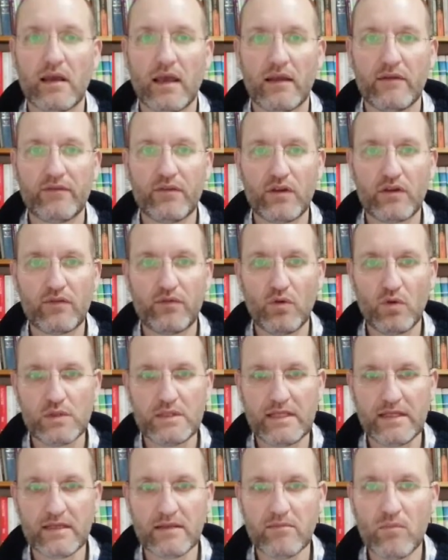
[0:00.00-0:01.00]
In verse
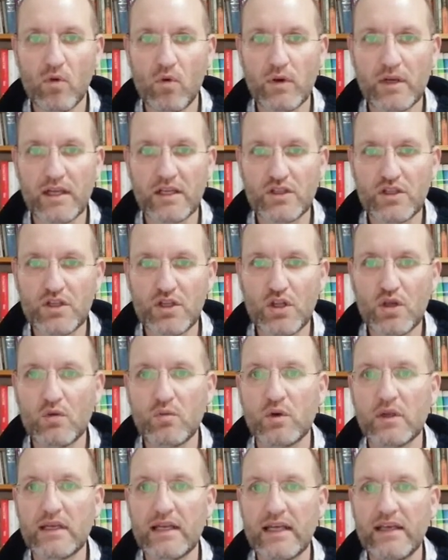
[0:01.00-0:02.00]
14, in the morning, dew
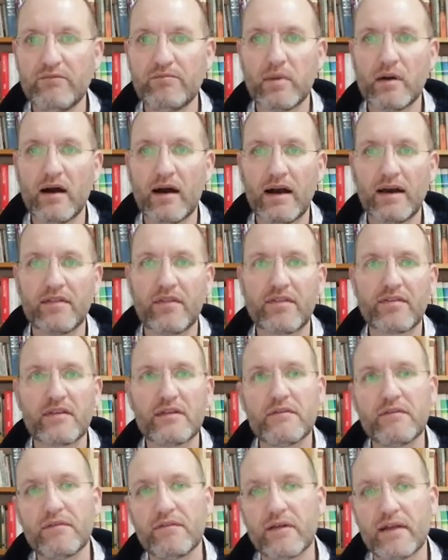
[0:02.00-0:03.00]
will leave behind
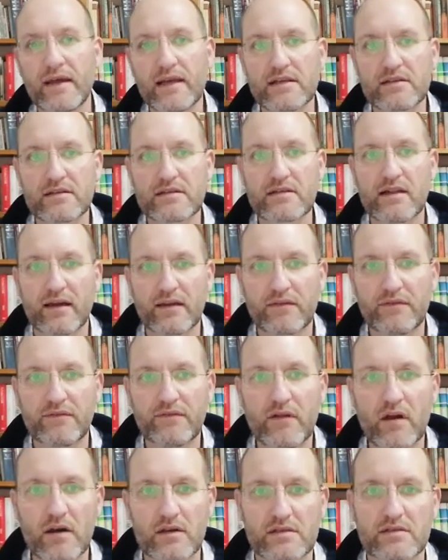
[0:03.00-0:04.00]
thin flakes like
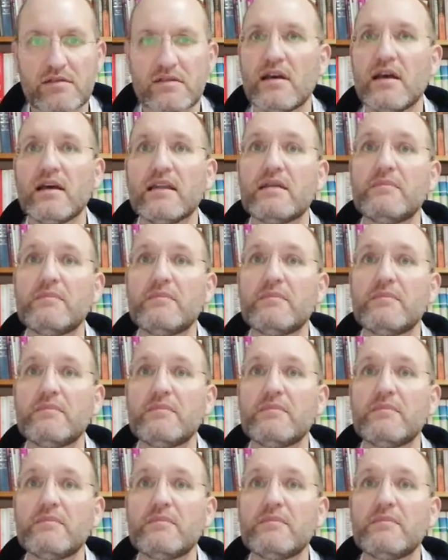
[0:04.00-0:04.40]
frost.